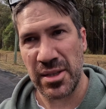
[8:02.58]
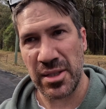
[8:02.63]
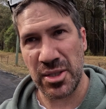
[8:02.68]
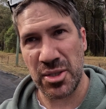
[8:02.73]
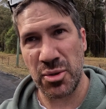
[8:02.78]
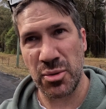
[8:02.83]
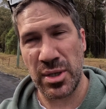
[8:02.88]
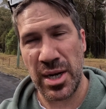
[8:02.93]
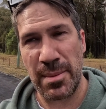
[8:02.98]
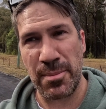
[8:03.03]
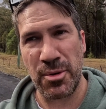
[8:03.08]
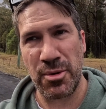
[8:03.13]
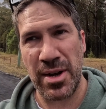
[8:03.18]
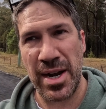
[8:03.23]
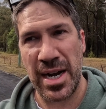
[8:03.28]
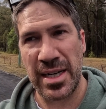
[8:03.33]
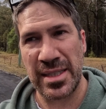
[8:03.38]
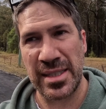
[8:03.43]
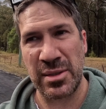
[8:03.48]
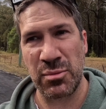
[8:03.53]
Like, you'll come
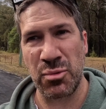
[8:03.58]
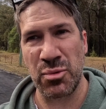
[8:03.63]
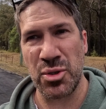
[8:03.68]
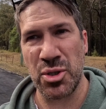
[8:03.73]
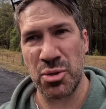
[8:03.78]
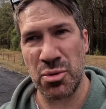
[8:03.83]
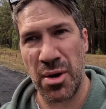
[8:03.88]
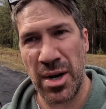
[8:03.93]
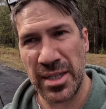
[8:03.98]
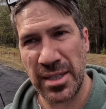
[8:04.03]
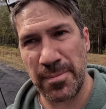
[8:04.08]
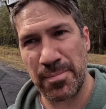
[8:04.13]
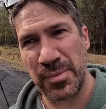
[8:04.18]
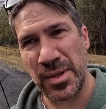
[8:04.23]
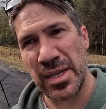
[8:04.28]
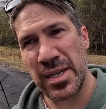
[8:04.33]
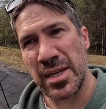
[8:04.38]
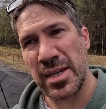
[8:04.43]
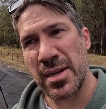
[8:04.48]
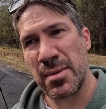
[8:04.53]
around and it will try to
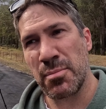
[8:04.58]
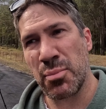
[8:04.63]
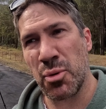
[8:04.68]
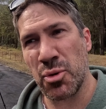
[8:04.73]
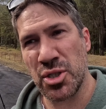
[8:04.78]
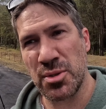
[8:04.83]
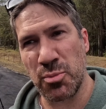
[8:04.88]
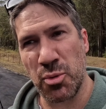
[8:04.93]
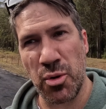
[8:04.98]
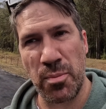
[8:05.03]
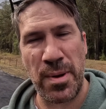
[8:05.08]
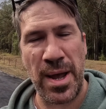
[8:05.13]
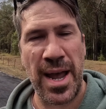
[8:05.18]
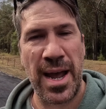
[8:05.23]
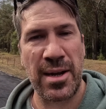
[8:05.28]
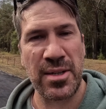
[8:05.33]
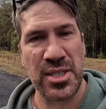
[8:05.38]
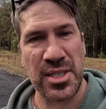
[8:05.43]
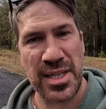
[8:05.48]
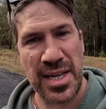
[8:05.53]
push more
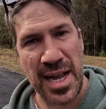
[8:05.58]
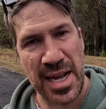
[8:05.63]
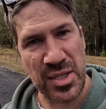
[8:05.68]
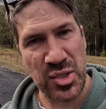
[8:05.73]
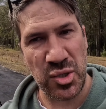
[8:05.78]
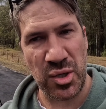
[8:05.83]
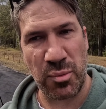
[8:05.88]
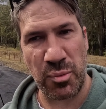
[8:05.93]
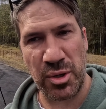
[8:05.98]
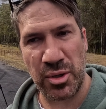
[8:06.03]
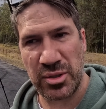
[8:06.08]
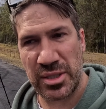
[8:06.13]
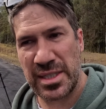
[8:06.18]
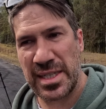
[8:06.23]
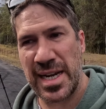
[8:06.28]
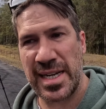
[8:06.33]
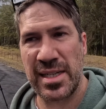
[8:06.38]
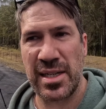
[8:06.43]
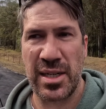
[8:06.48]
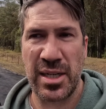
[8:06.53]
power to the outside wheel to
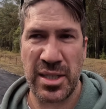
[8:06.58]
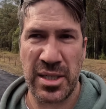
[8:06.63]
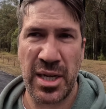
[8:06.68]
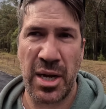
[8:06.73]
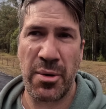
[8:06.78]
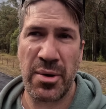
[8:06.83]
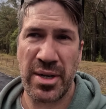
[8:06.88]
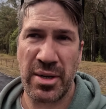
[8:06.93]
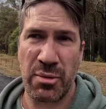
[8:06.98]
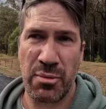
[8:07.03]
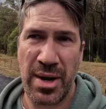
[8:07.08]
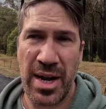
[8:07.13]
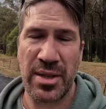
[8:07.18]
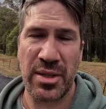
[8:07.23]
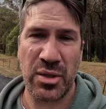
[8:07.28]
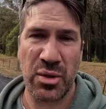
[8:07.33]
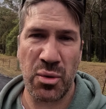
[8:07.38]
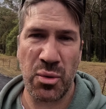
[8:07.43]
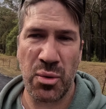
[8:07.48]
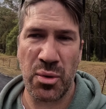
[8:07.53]
get it going around
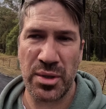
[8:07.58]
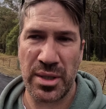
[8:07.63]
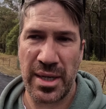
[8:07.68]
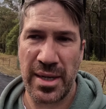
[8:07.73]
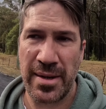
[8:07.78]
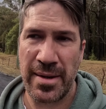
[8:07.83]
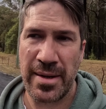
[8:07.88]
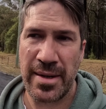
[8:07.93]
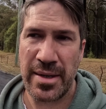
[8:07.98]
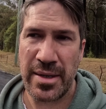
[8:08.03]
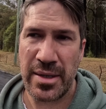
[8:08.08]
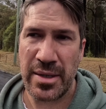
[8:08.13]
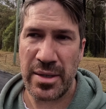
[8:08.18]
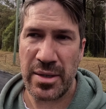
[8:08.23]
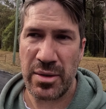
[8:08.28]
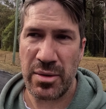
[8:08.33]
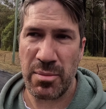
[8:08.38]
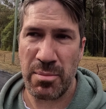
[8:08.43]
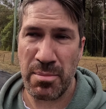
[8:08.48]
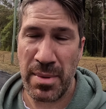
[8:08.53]
the corner,
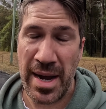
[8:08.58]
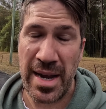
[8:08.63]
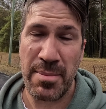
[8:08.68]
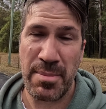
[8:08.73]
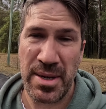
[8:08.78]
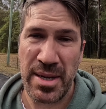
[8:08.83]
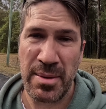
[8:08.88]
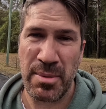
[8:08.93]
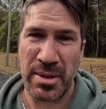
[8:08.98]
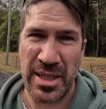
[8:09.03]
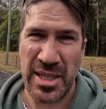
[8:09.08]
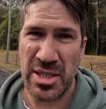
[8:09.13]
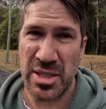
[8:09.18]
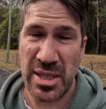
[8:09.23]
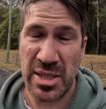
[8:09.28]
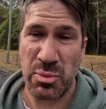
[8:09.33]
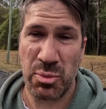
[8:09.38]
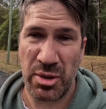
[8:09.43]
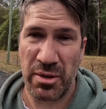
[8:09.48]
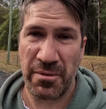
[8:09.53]
maybe, but this
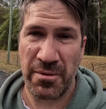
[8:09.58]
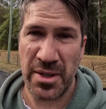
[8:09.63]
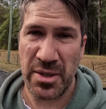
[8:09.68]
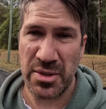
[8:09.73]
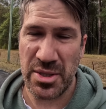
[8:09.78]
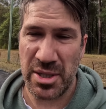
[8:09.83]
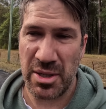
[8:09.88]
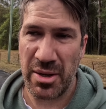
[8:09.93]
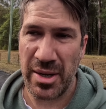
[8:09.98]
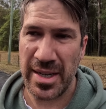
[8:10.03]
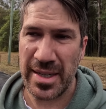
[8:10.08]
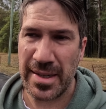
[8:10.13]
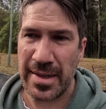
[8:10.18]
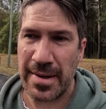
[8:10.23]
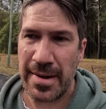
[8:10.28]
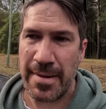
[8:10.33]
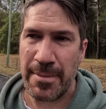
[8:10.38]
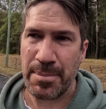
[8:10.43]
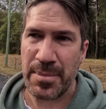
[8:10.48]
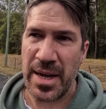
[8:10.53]
is what it feels like.
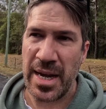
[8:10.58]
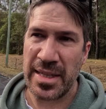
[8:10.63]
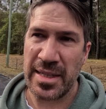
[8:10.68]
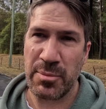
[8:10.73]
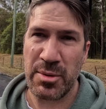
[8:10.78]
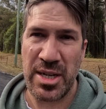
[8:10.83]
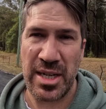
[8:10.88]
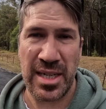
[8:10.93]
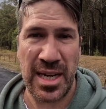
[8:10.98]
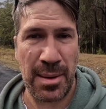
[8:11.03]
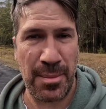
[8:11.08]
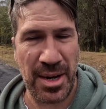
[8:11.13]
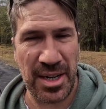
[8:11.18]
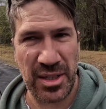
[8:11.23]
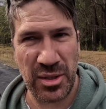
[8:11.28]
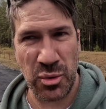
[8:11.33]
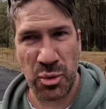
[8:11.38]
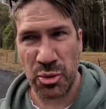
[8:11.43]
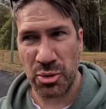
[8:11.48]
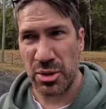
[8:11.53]
And then when you come out
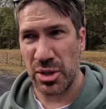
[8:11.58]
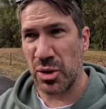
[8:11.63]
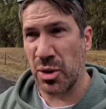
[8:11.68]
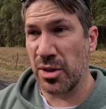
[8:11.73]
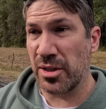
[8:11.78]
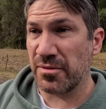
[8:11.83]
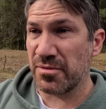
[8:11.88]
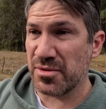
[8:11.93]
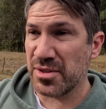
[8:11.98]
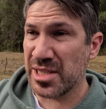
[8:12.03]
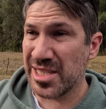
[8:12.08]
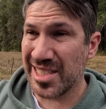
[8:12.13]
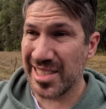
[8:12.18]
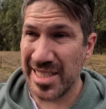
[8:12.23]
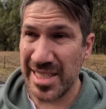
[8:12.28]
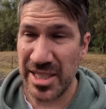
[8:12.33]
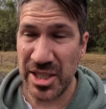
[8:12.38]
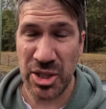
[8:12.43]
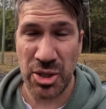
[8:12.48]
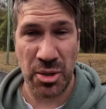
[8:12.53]
of the corner, it kind of
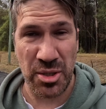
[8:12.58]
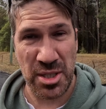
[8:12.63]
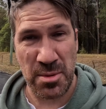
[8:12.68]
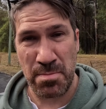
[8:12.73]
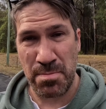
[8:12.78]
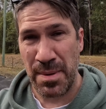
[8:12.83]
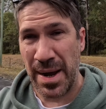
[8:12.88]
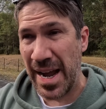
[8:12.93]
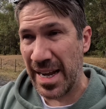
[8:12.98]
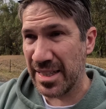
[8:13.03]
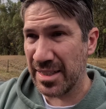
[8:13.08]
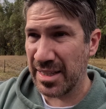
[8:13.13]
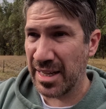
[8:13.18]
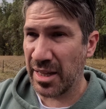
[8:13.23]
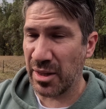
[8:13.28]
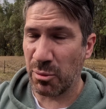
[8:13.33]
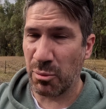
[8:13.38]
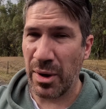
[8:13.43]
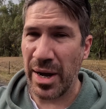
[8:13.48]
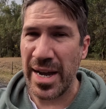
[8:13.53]
slingshots back the
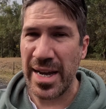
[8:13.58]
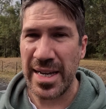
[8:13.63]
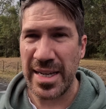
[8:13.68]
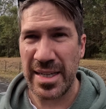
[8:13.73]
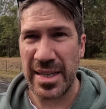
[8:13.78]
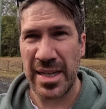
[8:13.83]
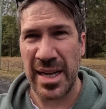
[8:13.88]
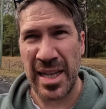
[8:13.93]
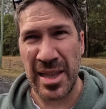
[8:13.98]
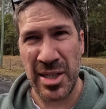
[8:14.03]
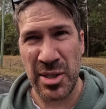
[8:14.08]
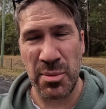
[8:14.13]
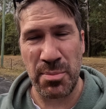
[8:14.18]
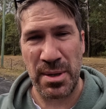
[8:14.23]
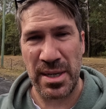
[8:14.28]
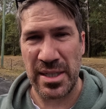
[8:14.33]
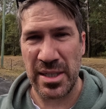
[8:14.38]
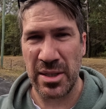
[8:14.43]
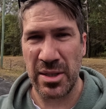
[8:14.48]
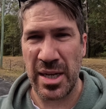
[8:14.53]
other way a little
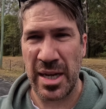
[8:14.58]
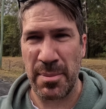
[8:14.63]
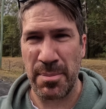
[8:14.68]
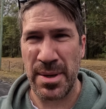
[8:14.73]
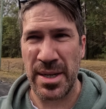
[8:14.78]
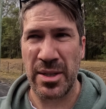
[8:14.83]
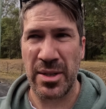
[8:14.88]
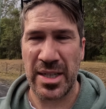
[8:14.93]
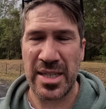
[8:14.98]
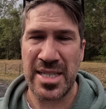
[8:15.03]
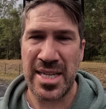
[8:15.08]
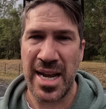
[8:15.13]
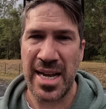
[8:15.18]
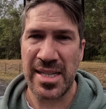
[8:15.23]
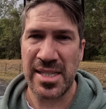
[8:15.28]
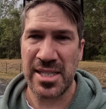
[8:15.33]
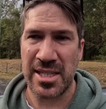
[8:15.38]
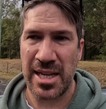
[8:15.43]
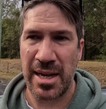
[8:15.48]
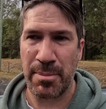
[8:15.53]
bit, a bit like a
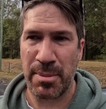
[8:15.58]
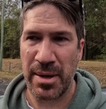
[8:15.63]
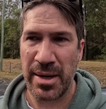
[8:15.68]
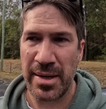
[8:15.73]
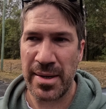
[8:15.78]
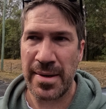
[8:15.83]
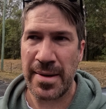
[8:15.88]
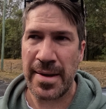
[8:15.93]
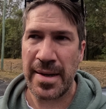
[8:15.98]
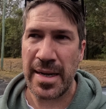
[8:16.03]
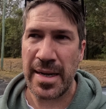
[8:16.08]
tank slapper.